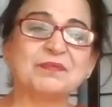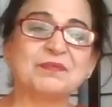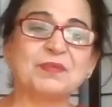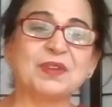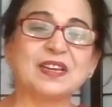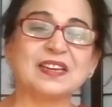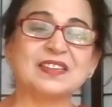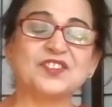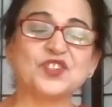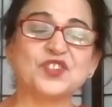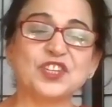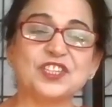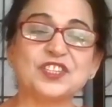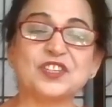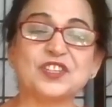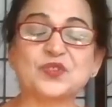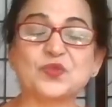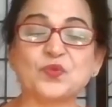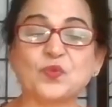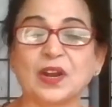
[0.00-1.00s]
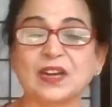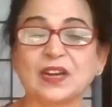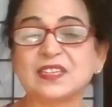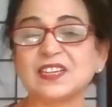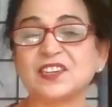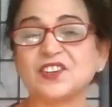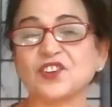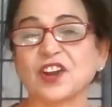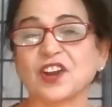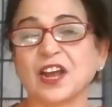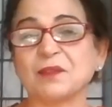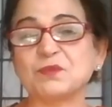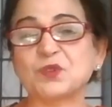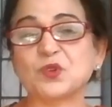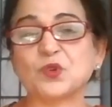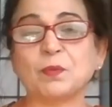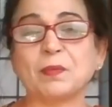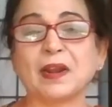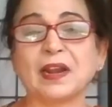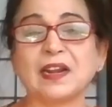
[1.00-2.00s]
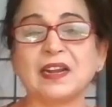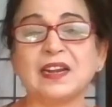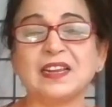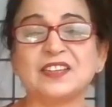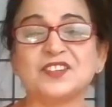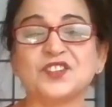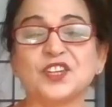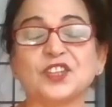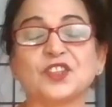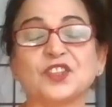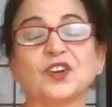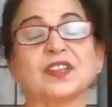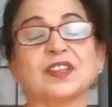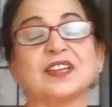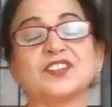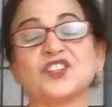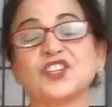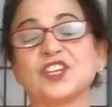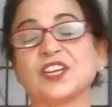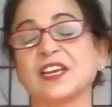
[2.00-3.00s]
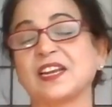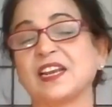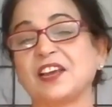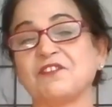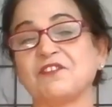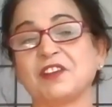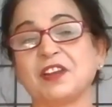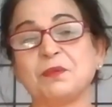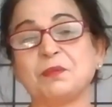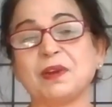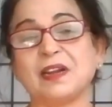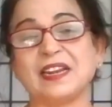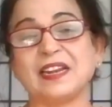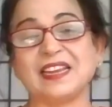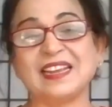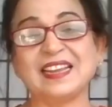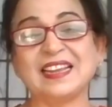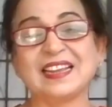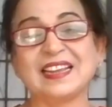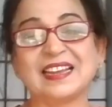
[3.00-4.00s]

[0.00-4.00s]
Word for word: because she just wanted Ram so badly. She thought that she can have anybody